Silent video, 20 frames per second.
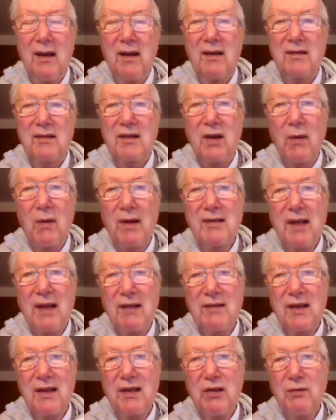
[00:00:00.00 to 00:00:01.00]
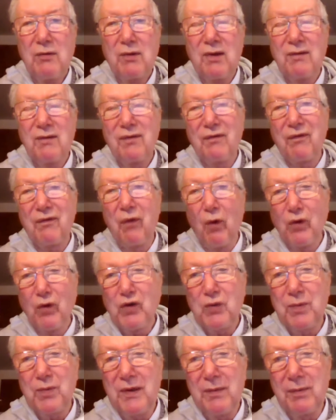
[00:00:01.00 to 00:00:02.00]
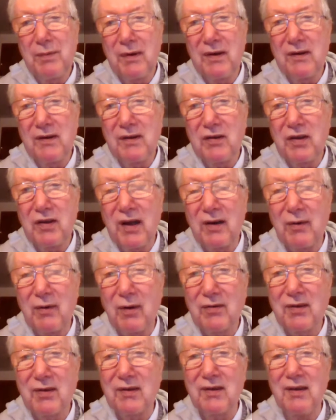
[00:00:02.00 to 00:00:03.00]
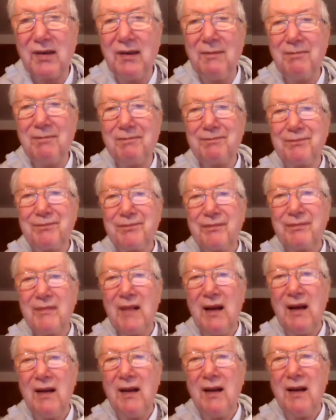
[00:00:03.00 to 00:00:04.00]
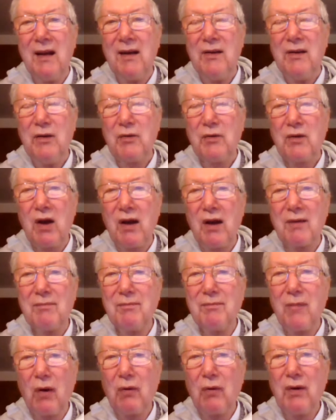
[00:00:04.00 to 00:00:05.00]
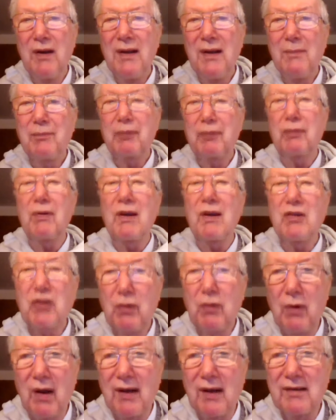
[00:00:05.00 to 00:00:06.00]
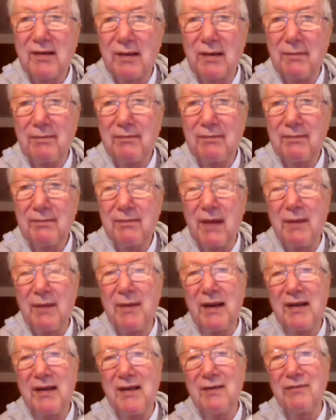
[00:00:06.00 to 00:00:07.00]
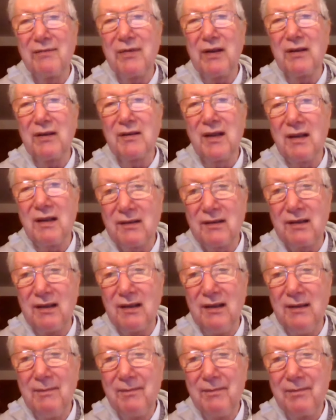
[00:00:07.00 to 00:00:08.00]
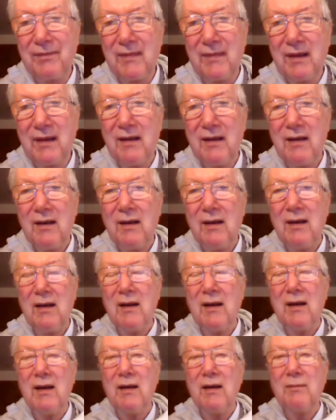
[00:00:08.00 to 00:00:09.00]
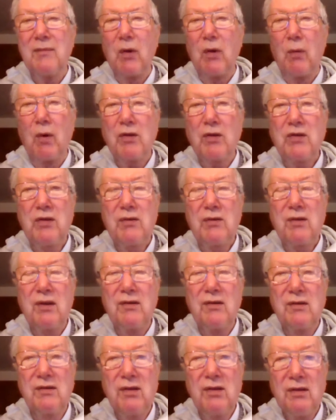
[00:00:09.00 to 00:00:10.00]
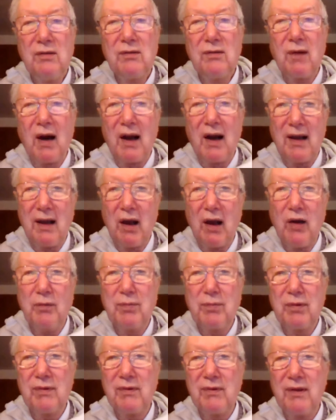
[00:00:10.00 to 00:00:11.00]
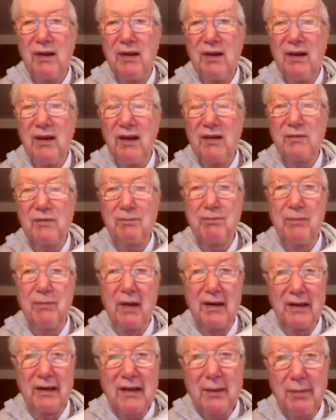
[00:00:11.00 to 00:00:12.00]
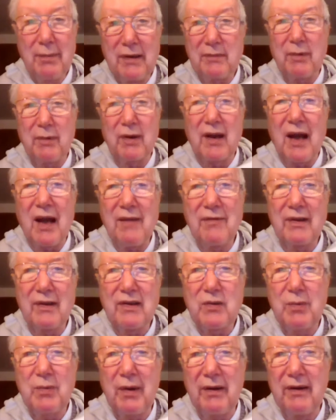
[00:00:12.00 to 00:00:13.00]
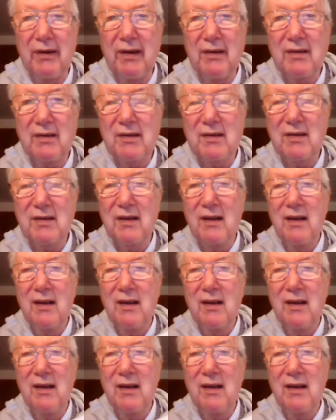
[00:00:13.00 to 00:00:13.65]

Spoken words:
So I don't think you can force people into generosity. You can't morally pressurize them by making them feel guilty. But what you can do, I hope, is a little bit what I've experienced.